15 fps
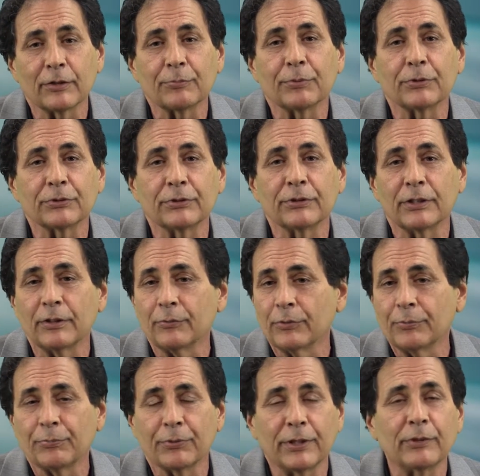other person there.
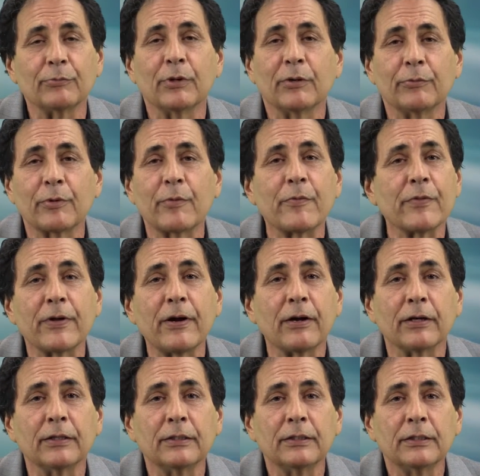We prayed while we were
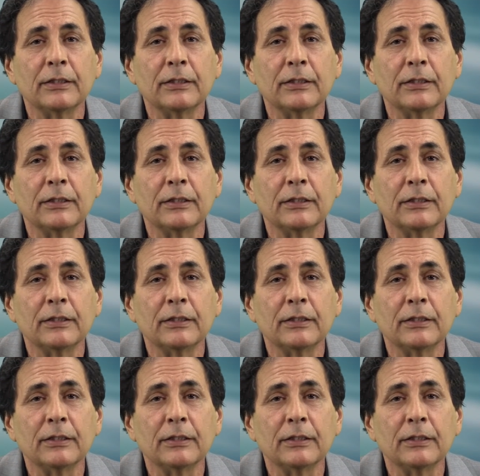there.